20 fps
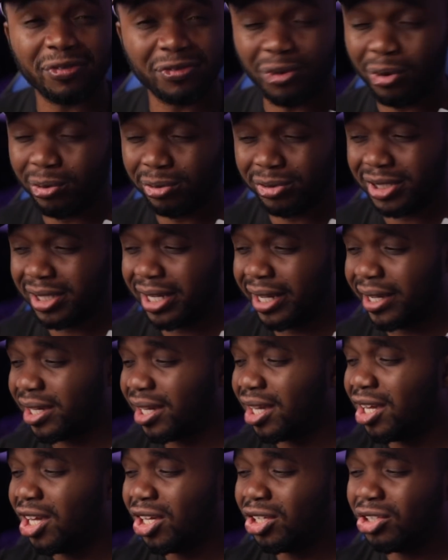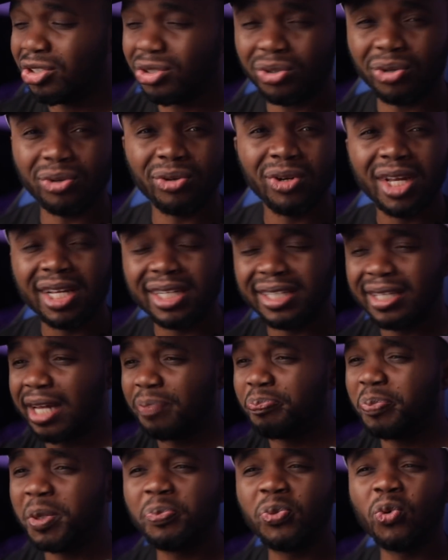fault. Like, you know,
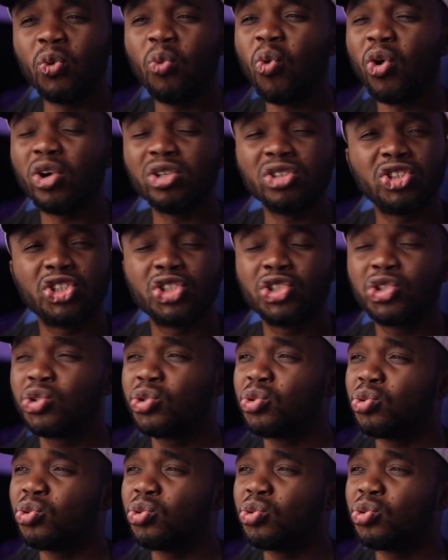that people want